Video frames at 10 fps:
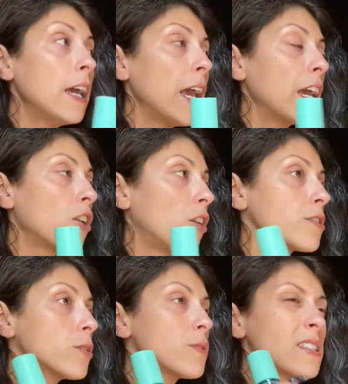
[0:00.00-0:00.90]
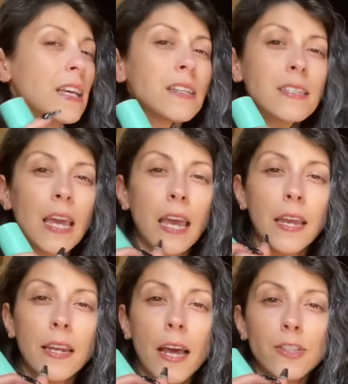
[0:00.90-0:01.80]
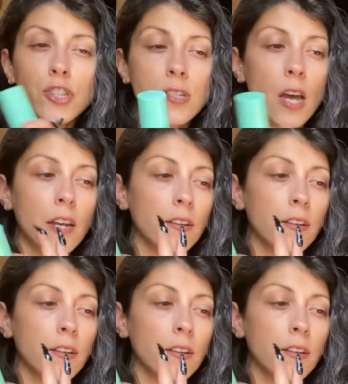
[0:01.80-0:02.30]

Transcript: It also sinks in and just kind